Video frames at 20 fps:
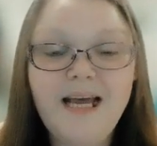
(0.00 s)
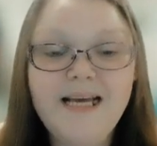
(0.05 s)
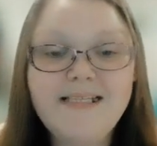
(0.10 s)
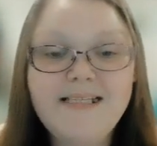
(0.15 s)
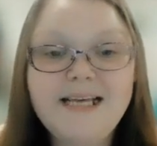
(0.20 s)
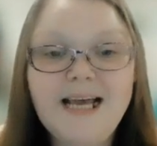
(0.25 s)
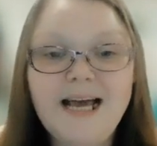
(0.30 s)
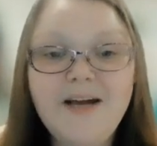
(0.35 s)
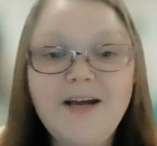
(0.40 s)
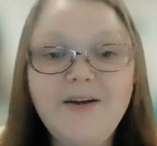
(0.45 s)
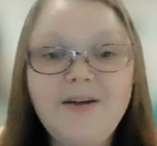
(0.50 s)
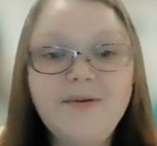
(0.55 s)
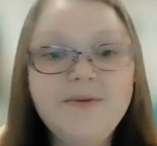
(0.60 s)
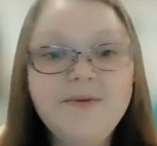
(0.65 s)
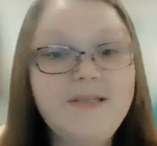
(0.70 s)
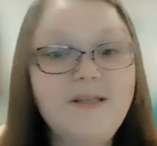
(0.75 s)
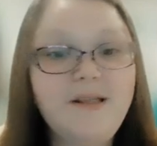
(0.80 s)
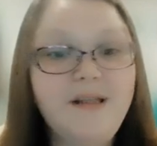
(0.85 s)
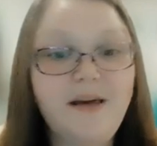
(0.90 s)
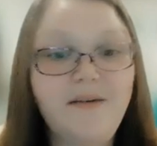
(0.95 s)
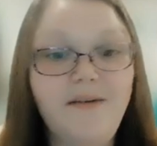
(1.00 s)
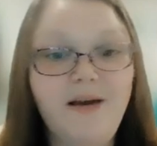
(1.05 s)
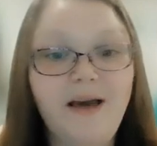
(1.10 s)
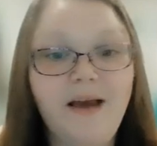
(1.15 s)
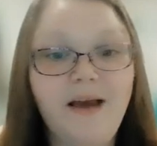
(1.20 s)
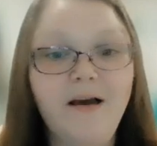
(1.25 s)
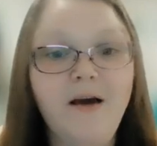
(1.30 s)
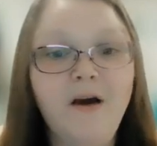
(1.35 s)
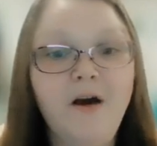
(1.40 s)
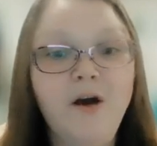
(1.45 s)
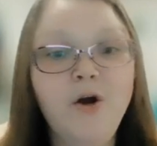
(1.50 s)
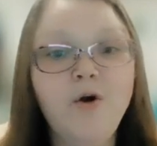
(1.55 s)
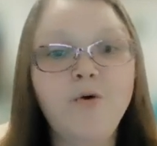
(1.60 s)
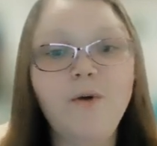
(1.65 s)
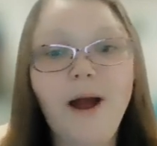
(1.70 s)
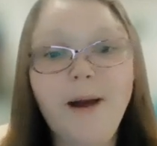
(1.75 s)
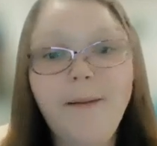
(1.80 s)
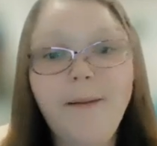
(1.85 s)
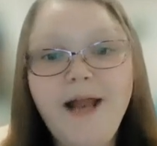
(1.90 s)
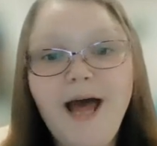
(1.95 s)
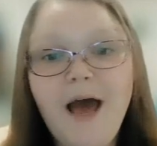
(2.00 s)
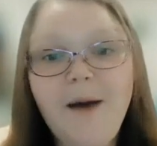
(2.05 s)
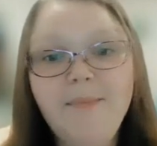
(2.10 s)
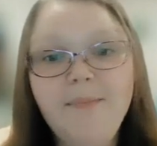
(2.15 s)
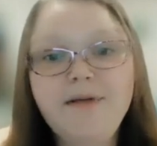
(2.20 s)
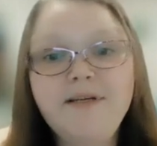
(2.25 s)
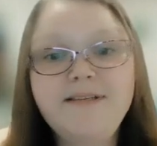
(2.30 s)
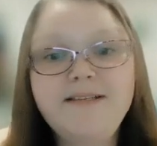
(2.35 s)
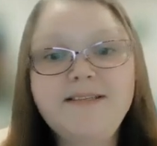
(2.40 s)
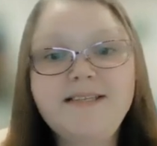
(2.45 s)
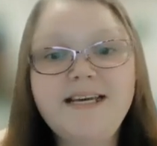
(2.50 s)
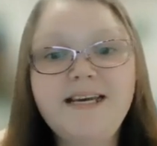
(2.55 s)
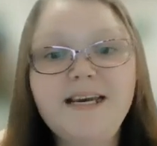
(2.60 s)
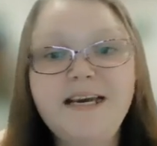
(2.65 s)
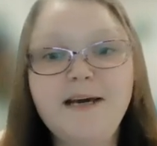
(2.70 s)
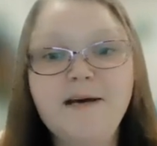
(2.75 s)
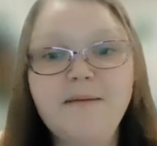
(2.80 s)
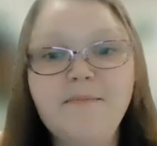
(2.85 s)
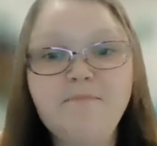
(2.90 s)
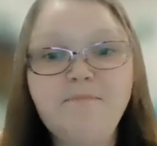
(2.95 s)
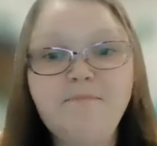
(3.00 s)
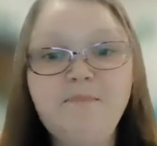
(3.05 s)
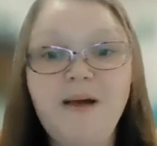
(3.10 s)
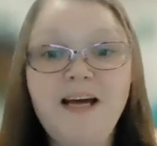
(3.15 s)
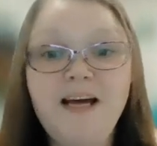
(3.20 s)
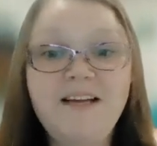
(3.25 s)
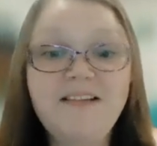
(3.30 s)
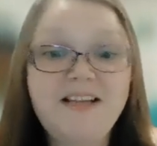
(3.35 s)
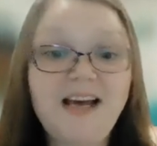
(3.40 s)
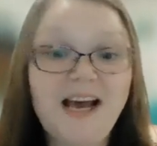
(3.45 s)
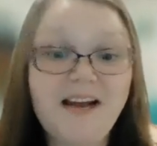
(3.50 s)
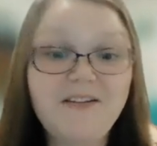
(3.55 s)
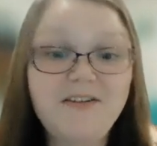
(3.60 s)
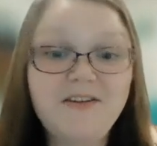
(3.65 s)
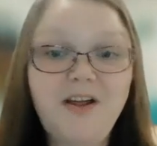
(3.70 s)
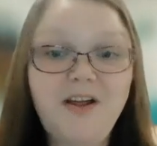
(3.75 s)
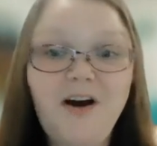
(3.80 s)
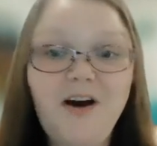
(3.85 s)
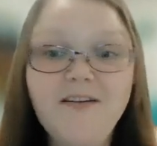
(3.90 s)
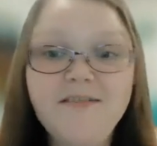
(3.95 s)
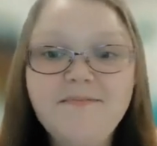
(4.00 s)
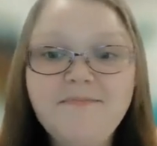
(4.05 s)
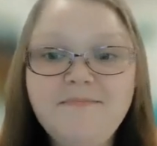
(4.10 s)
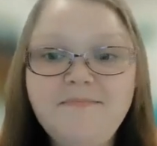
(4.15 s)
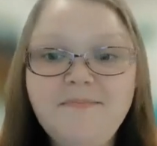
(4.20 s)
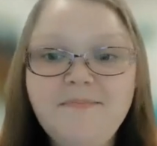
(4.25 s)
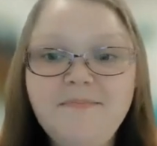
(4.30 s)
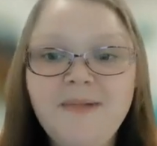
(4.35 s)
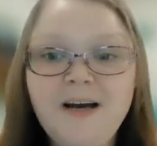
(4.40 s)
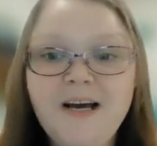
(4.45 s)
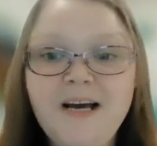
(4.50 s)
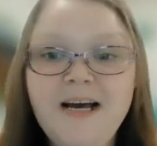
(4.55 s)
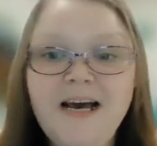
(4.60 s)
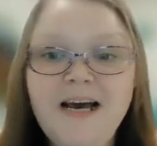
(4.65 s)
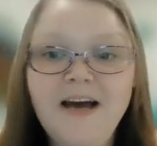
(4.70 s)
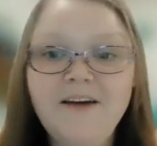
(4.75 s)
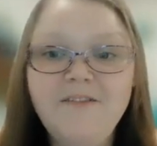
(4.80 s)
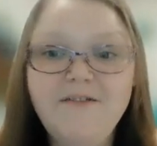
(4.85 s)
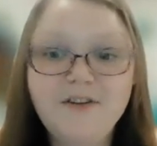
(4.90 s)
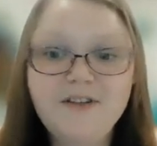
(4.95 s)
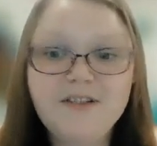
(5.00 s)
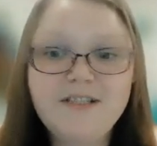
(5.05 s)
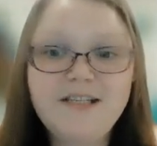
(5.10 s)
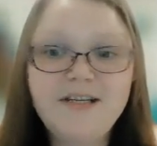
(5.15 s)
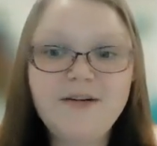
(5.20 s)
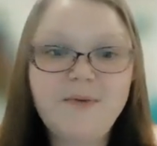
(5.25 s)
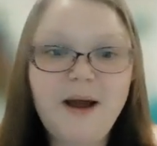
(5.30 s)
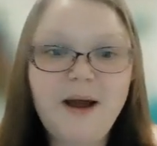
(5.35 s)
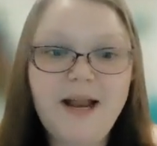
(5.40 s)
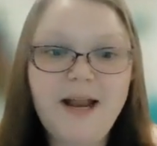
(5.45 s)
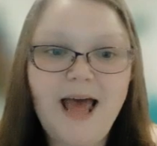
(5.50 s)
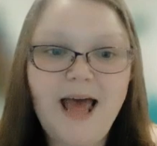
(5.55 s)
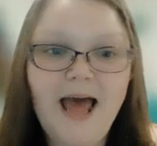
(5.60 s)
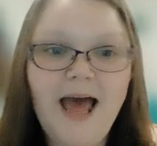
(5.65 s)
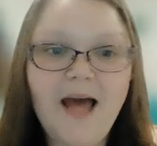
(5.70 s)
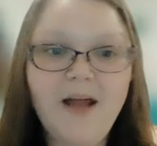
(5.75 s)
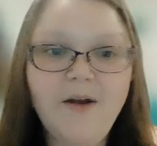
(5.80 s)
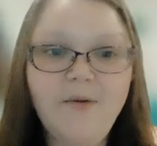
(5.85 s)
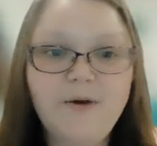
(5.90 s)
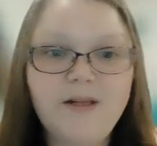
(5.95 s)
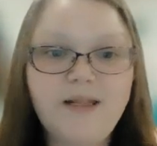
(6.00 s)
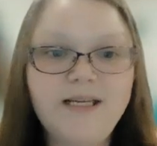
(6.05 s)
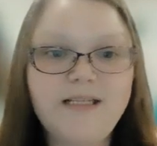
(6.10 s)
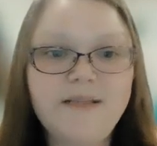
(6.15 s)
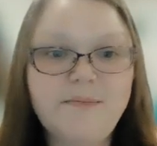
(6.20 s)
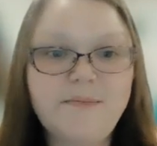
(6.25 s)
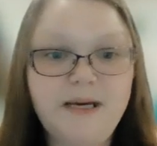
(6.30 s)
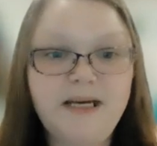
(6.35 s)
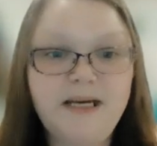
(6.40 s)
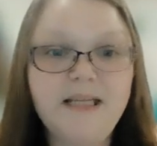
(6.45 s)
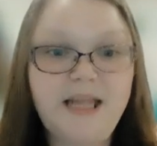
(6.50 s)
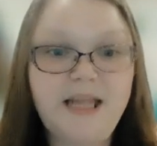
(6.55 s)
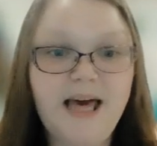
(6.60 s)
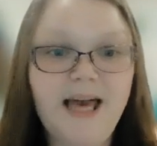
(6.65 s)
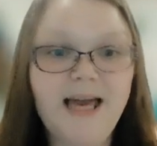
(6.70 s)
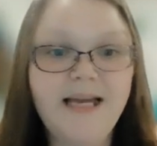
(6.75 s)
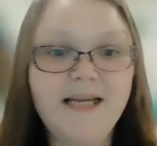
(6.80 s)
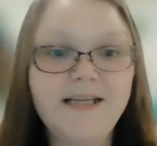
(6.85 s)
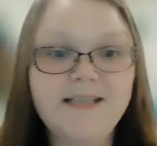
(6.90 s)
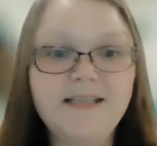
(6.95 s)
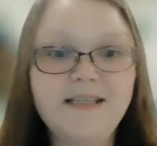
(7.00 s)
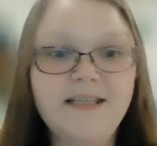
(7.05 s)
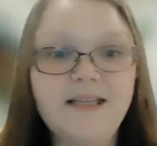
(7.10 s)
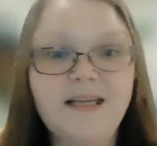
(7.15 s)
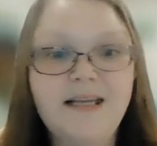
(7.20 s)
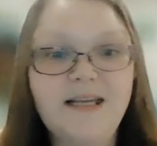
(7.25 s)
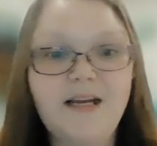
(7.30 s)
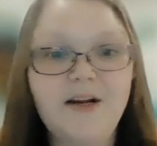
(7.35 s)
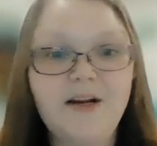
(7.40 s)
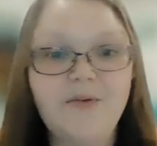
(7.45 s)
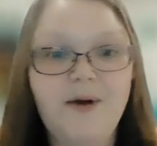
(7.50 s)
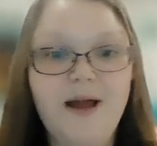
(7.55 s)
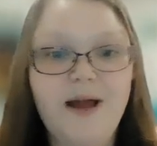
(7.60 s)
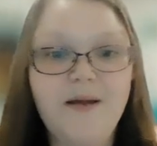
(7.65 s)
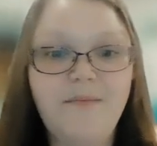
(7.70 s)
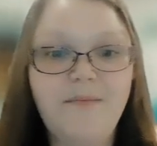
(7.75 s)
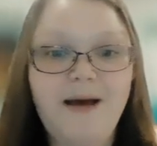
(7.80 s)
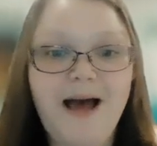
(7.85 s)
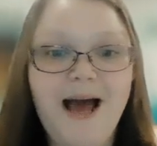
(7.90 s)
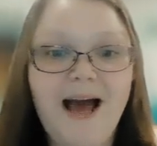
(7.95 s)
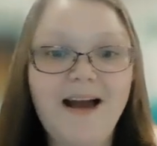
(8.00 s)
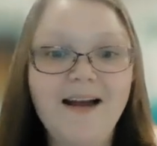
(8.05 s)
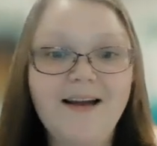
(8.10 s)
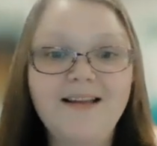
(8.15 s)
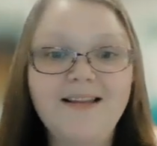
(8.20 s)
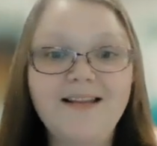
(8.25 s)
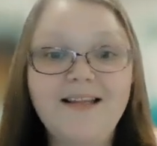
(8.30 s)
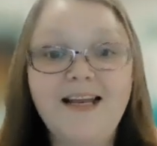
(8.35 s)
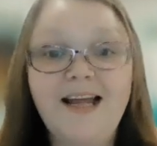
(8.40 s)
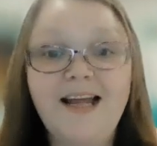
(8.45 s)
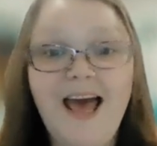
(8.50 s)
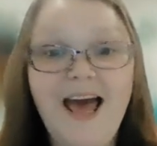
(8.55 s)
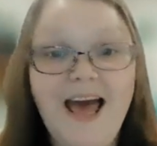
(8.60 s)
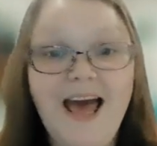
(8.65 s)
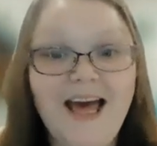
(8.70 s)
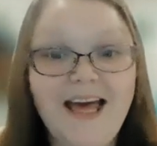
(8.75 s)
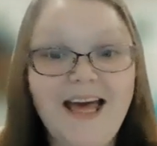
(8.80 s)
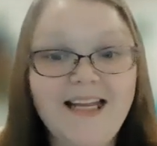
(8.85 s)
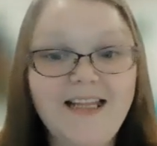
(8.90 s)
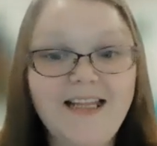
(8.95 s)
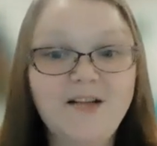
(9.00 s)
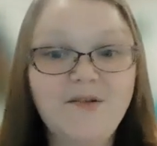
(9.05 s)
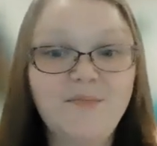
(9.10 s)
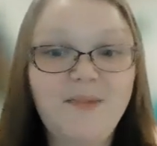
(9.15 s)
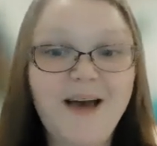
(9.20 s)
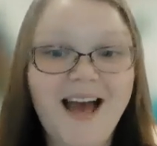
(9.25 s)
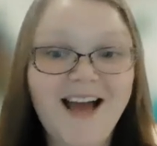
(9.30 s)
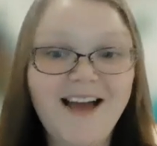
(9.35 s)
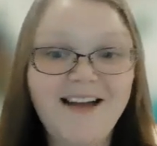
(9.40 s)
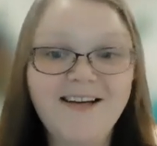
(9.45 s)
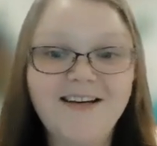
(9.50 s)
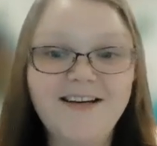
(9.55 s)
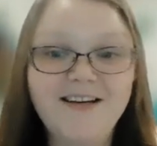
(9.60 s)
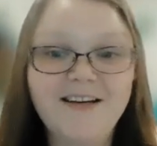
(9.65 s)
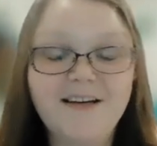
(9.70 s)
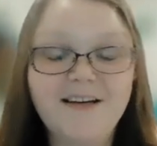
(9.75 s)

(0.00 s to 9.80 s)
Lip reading: As Coyote was leaving, Rabbit happened to see him and tagged along. At first, he ran ahead with his big legs, and then he ran back, and then ahead, and then back.